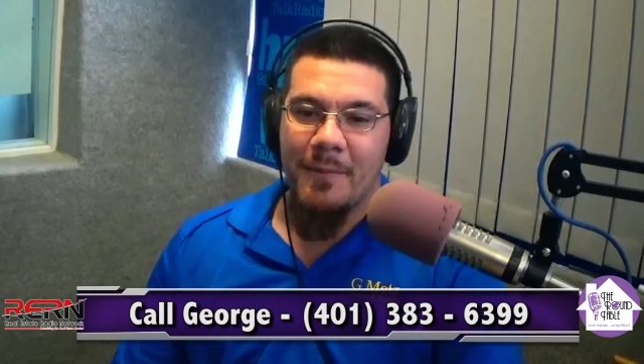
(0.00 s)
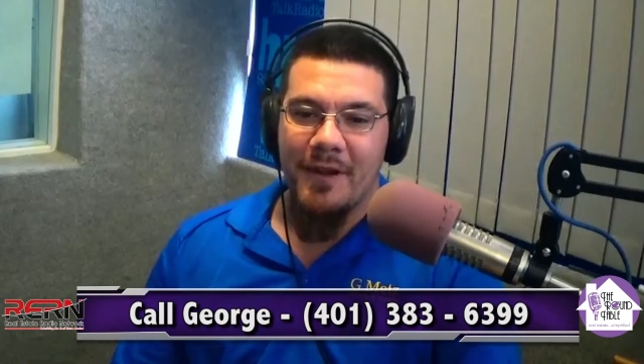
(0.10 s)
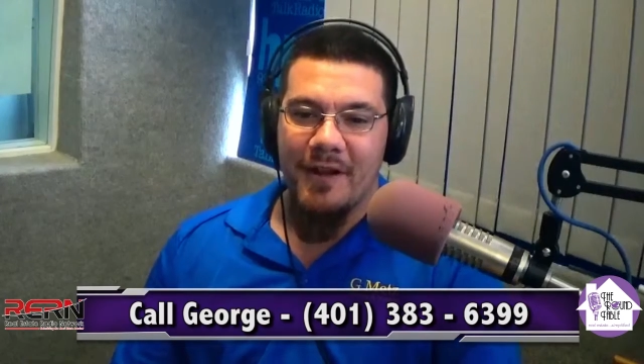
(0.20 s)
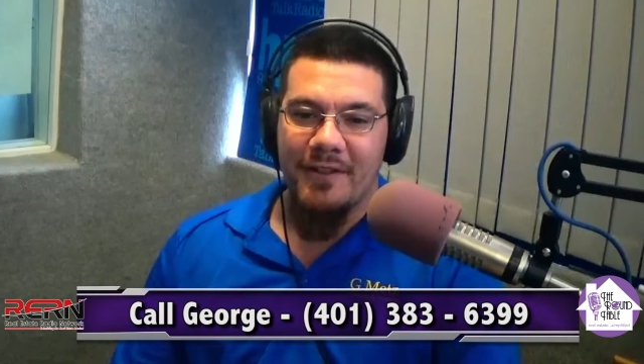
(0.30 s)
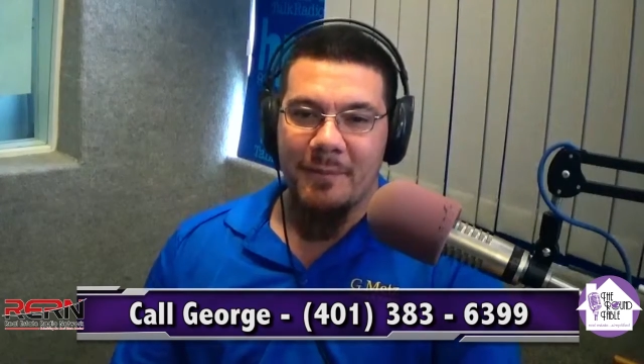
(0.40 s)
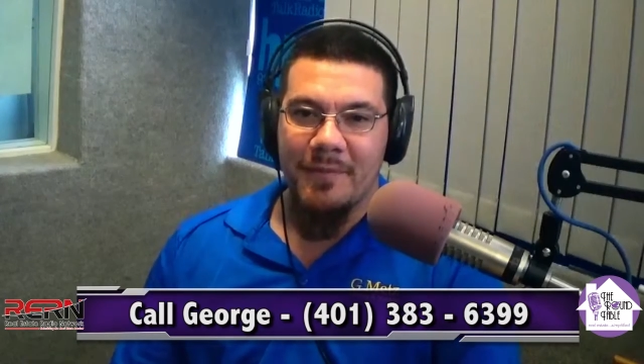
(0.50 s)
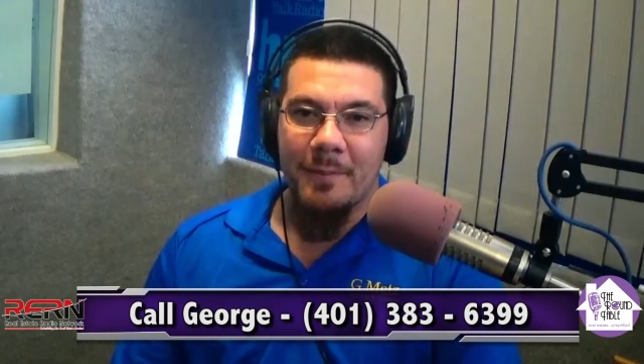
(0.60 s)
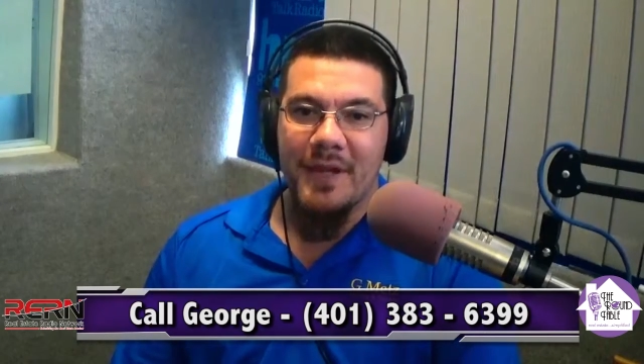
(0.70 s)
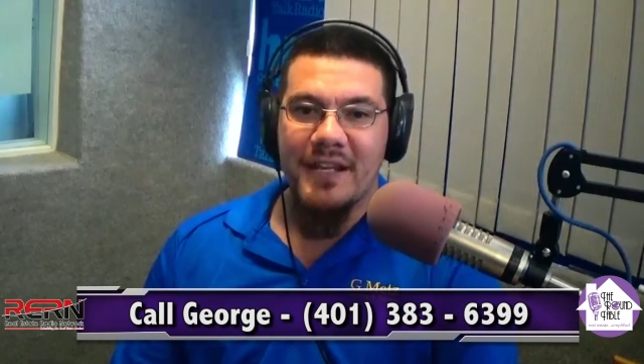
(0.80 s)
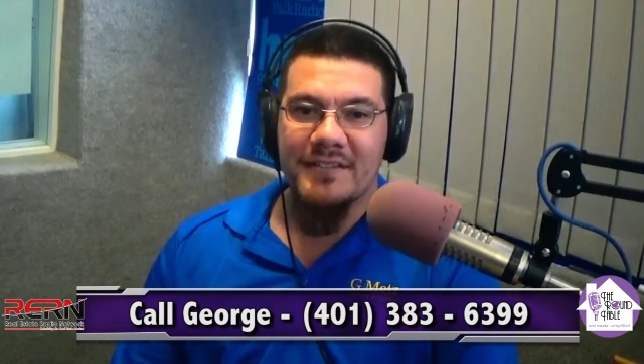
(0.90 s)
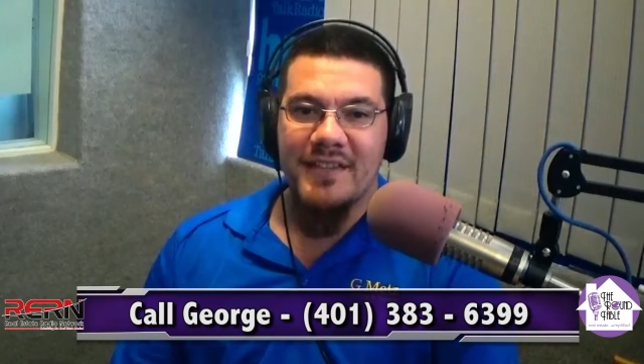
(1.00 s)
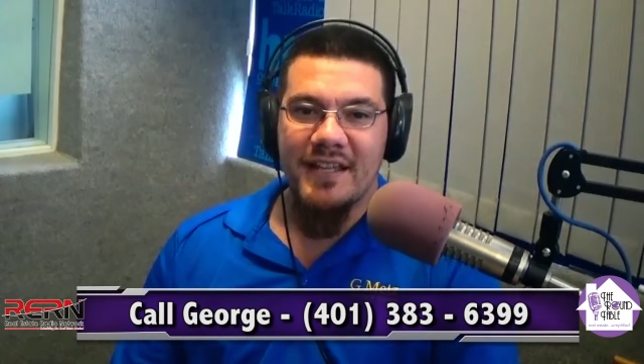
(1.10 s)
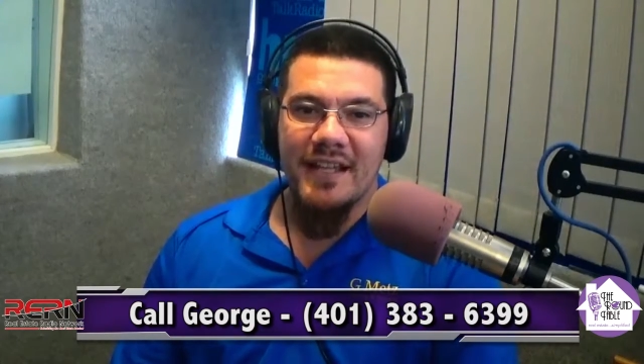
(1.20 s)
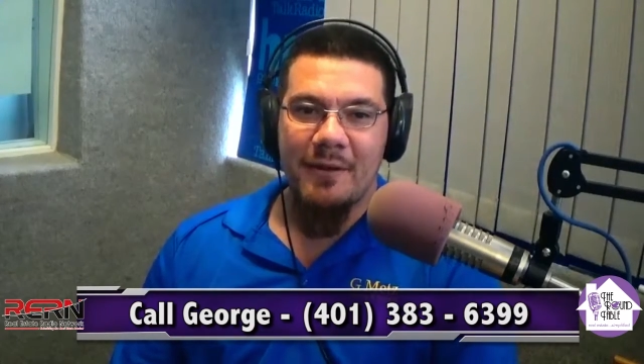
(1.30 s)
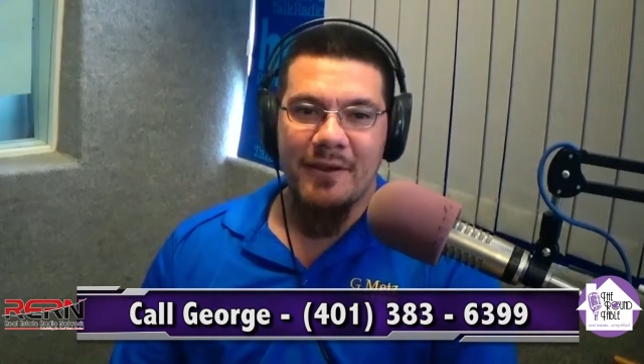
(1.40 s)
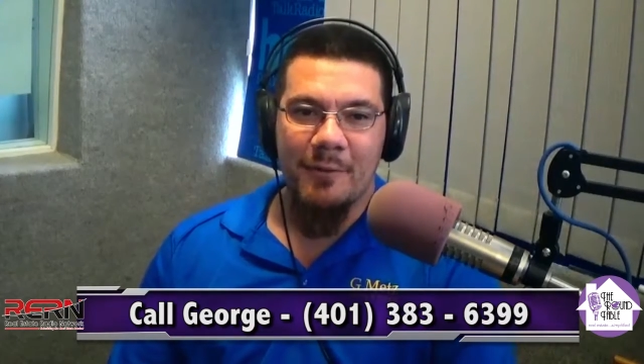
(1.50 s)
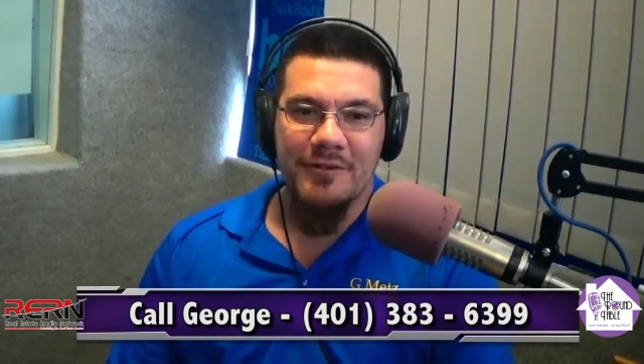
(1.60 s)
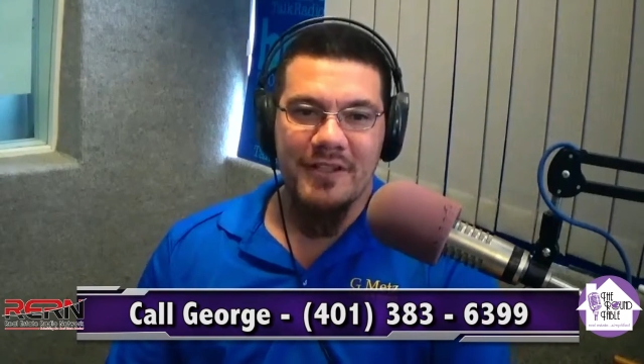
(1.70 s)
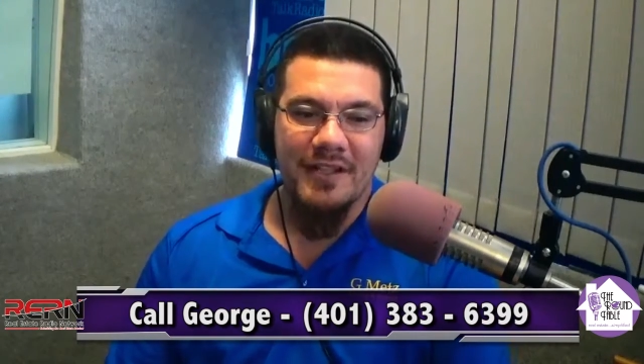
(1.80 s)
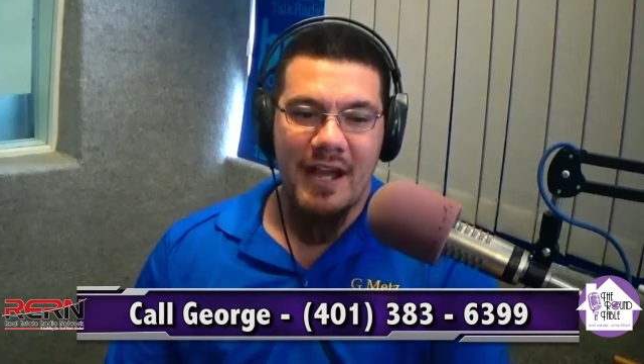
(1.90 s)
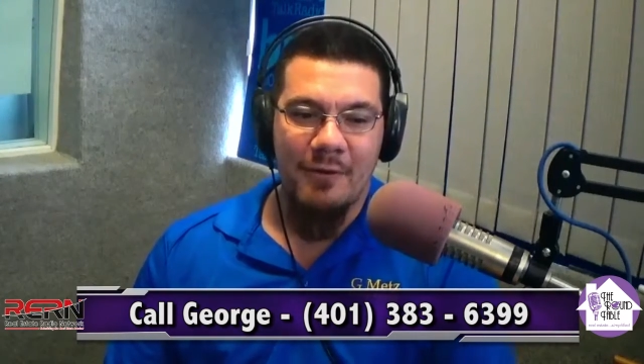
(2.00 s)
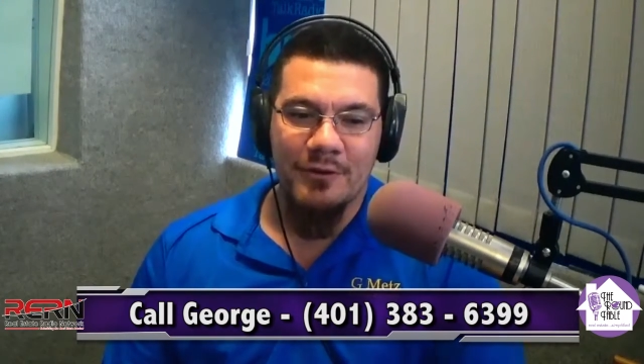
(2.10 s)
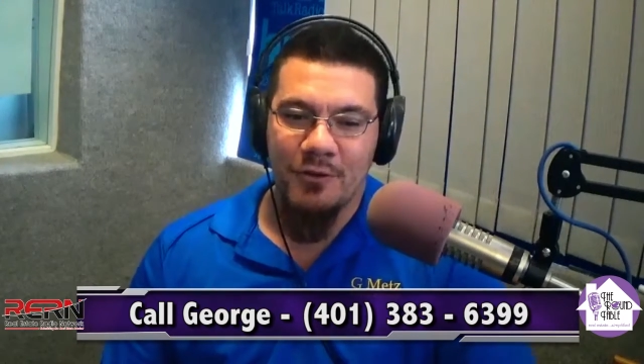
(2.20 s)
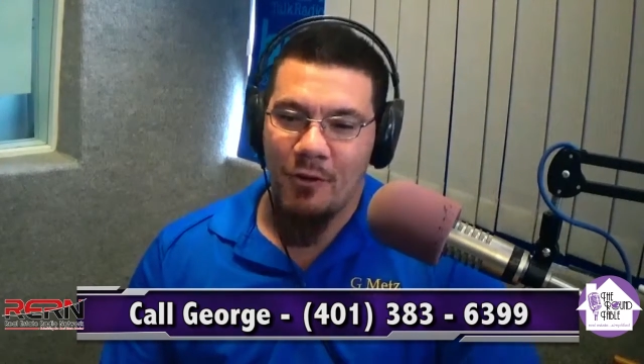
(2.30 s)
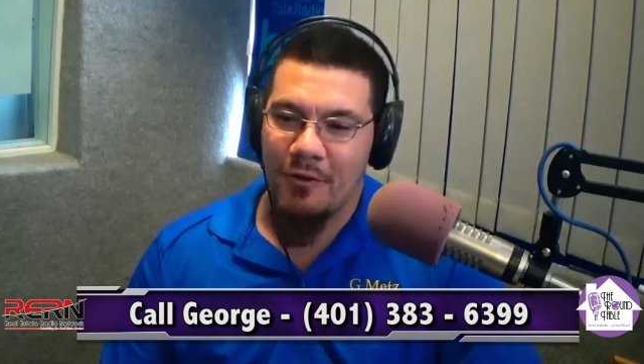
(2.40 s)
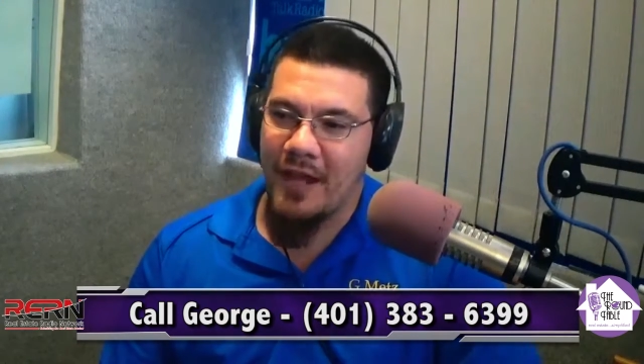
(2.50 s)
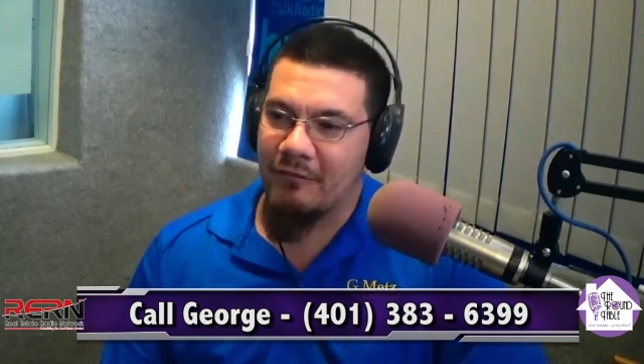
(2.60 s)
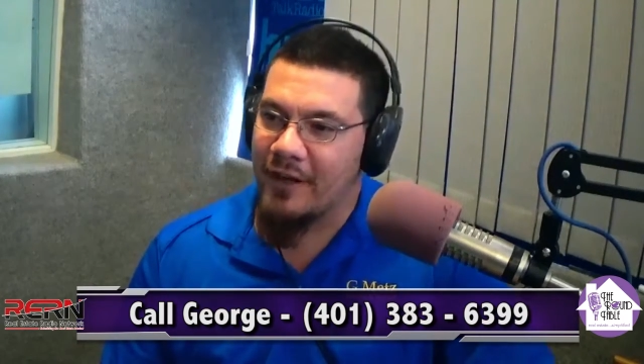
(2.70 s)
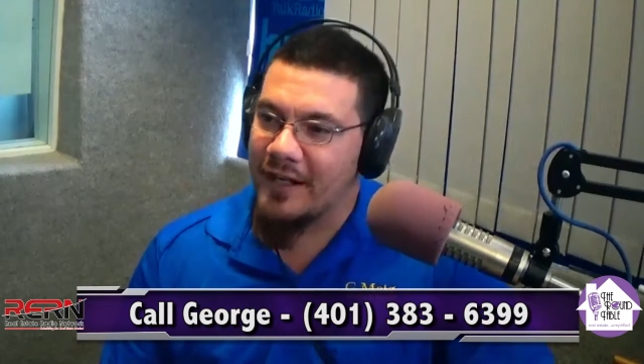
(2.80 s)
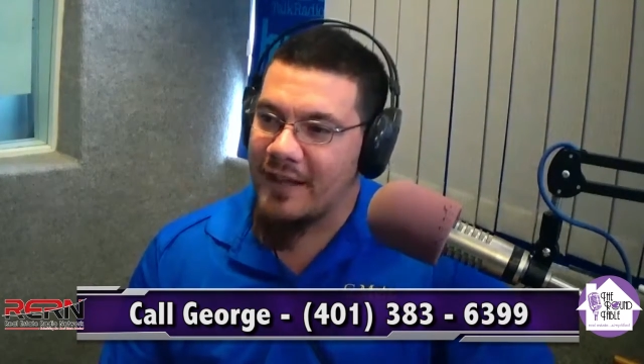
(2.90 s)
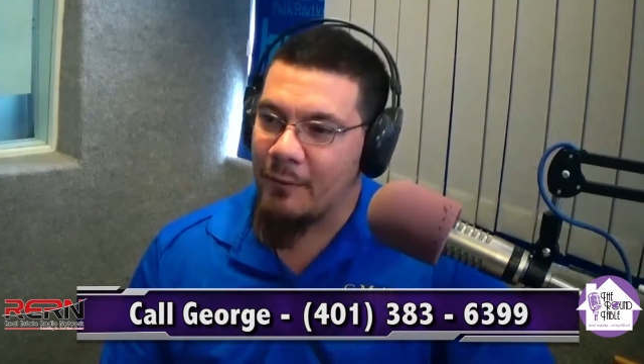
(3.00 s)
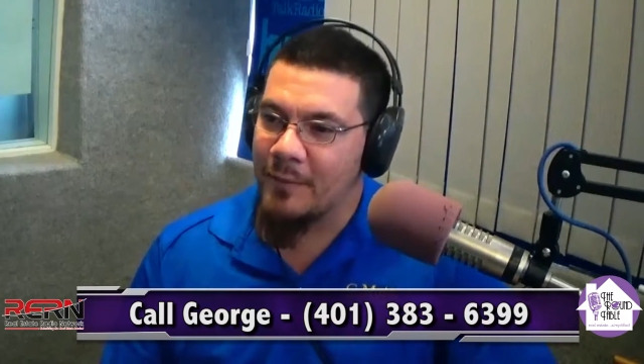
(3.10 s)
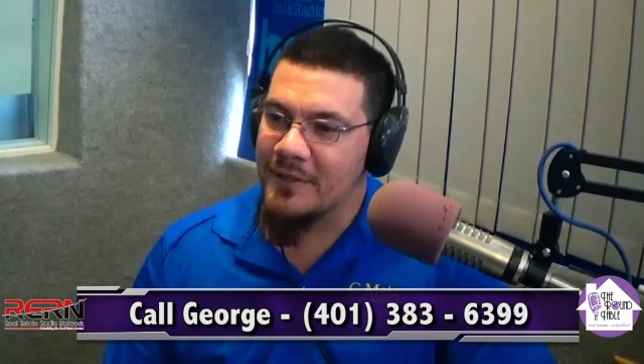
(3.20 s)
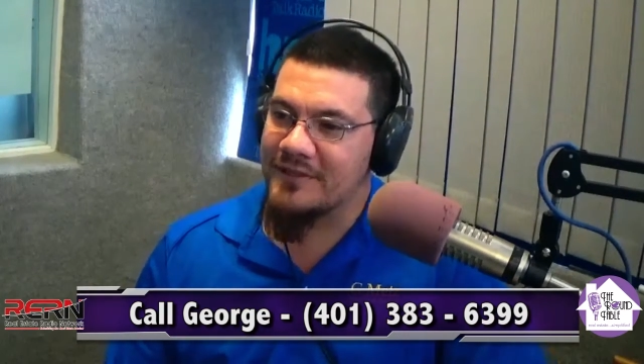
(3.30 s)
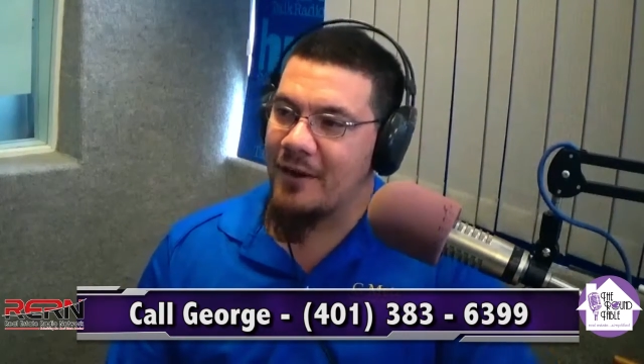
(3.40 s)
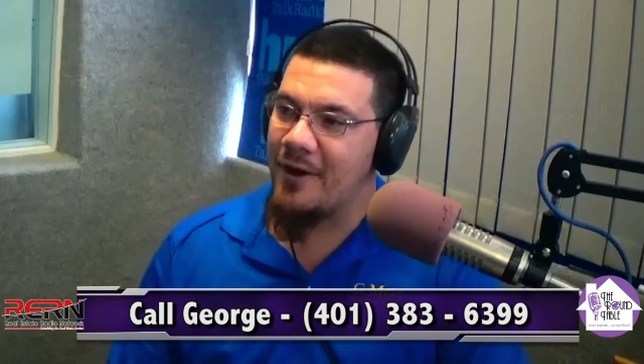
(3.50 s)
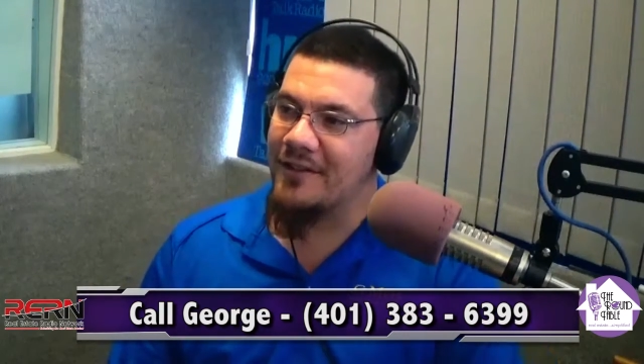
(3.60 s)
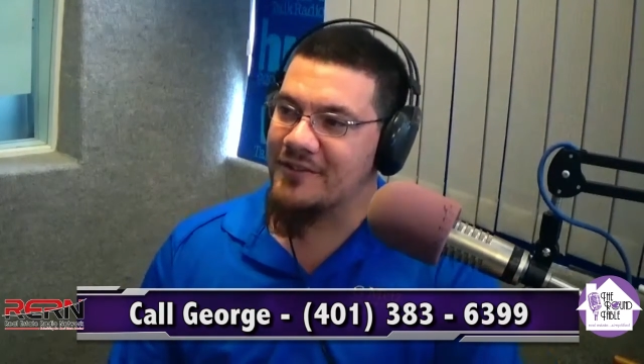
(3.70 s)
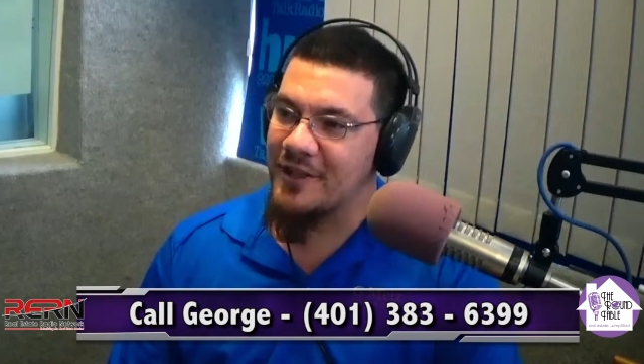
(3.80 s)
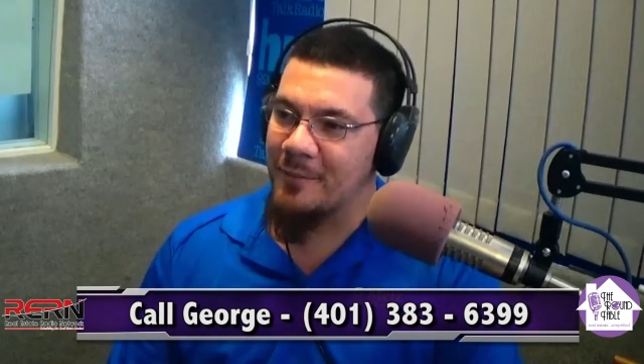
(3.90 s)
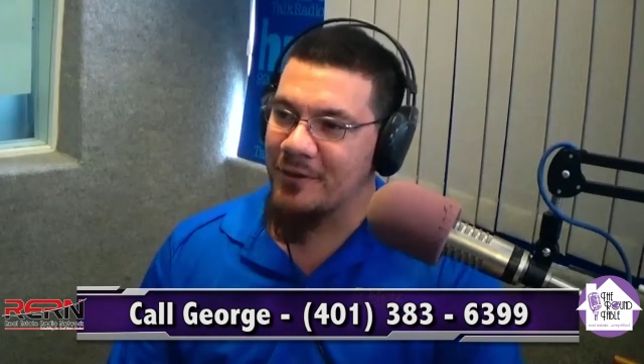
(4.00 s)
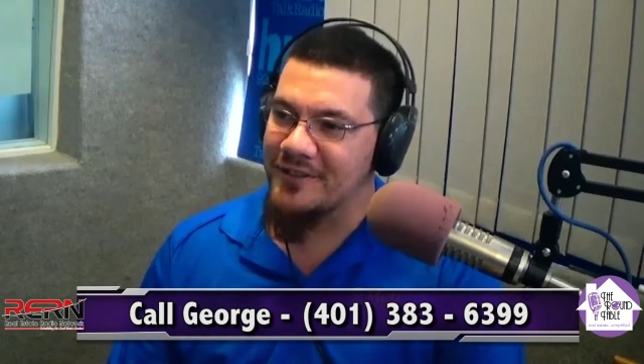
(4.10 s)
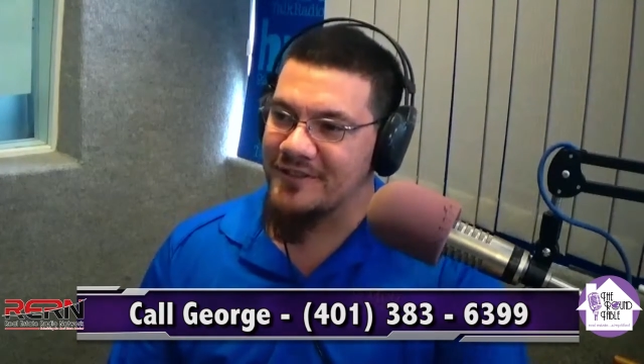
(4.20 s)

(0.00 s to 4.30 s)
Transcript: But the biggest thing that we're seeing now is all that rain that we missed out on the summer